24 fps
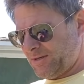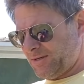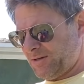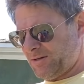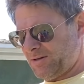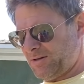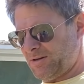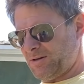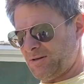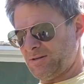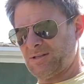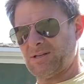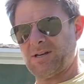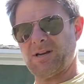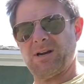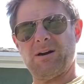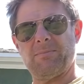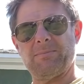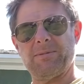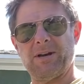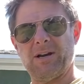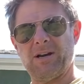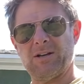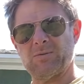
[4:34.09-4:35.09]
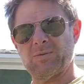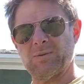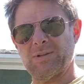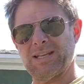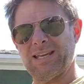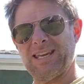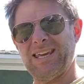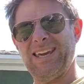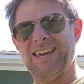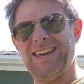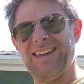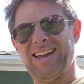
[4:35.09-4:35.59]
because I can't be asked with the
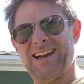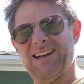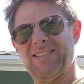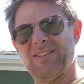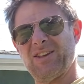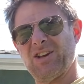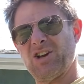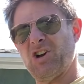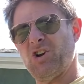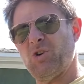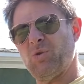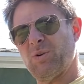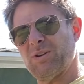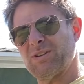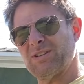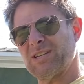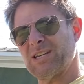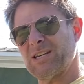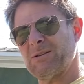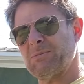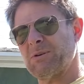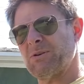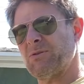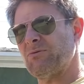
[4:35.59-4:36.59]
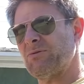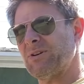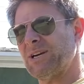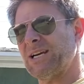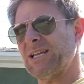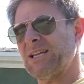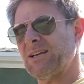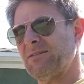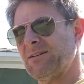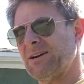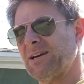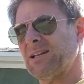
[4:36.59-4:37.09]
key and the old one seems to be
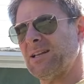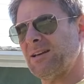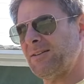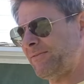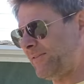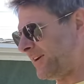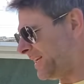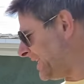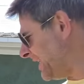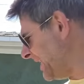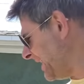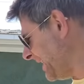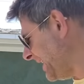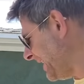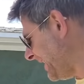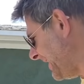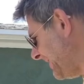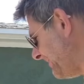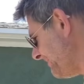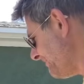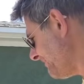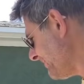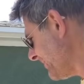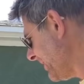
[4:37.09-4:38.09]
really, really finicky.